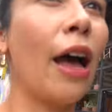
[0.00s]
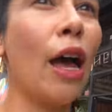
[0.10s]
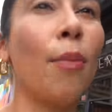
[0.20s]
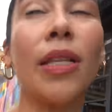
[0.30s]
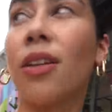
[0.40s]

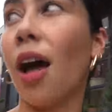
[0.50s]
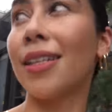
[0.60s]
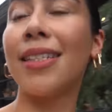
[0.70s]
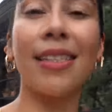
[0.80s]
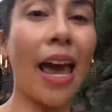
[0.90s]
Um, it's got
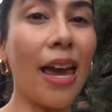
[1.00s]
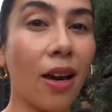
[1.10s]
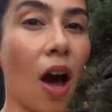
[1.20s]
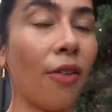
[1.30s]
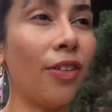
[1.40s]
Say
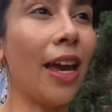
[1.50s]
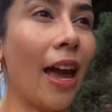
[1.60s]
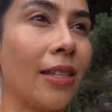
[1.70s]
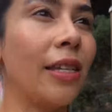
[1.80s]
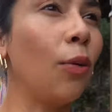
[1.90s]
Coffee,
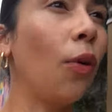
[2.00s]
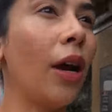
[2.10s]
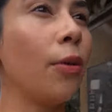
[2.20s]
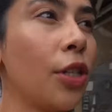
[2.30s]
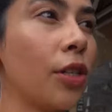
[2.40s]
S E
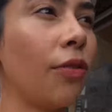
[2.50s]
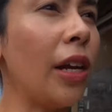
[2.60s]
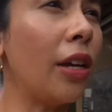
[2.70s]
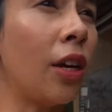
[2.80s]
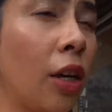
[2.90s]
Y, which is a
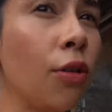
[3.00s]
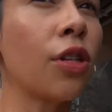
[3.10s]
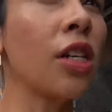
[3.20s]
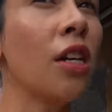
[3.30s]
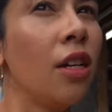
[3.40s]
really
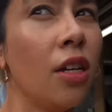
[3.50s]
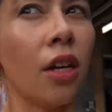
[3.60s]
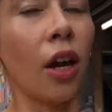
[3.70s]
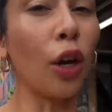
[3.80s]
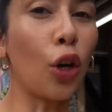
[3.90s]
cute
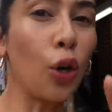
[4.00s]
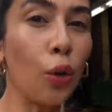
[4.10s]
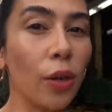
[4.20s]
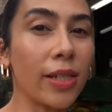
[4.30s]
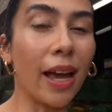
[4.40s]
kind of
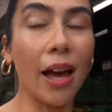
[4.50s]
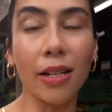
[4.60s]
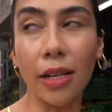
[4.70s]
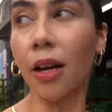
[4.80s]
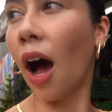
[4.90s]
cool
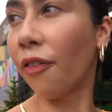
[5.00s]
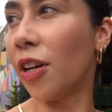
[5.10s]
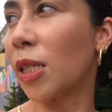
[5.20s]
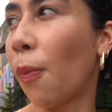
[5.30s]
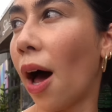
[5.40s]
Scandi
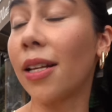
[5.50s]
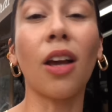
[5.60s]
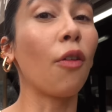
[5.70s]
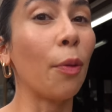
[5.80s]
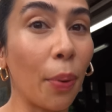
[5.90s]
coffee spot. It's
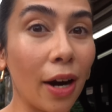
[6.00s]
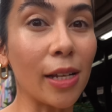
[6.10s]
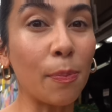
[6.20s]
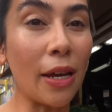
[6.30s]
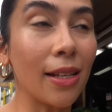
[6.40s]
got
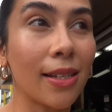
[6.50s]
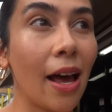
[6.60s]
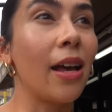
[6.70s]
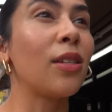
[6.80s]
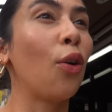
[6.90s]
Roberta's
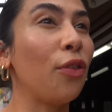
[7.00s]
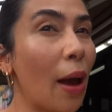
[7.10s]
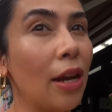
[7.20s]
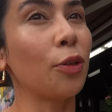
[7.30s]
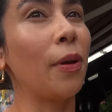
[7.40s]
Pizza, so if you
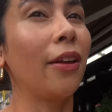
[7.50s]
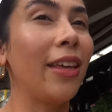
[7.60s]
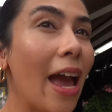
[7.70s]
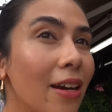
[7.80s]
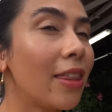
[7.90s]
end up here at
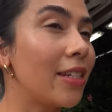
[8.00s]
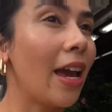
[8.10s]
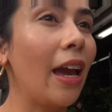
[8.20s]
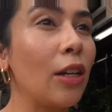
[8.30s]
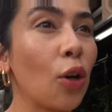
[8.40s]
the end of the
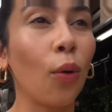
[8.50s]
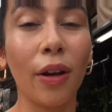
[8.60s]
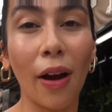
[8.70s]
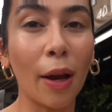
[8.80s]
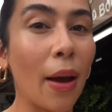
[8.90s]
day, I
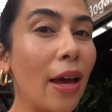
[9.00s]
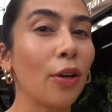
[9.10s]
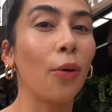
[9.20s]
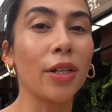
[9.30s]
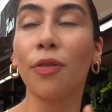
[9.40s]
totally
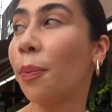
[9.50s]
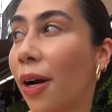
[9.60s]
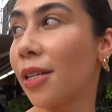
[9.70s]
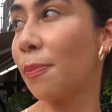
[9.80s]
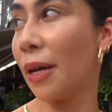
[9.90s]
recommend going to Roberta's